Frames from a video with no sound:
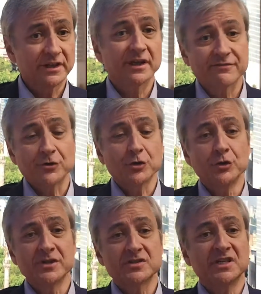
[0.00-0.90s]
AI for
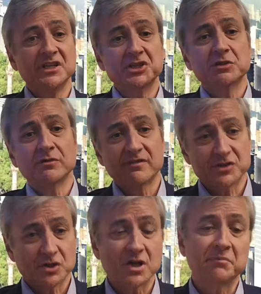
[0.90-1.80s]
good is an issue we have as
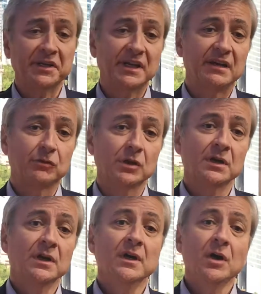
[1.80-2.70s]
a company level,
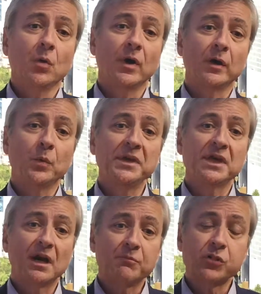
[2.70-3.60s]
where we
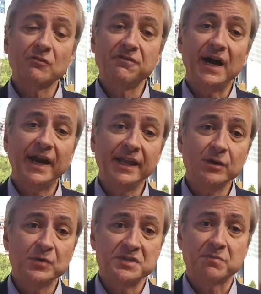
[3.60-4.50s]
are
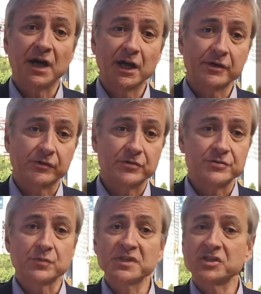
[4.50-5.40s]
providing with
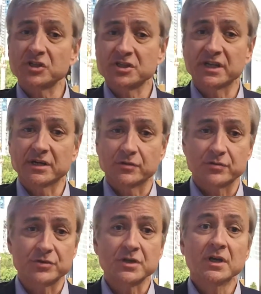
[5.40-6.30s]
partners, research
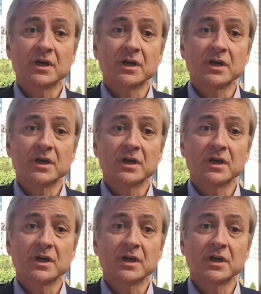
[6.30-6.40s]
centers,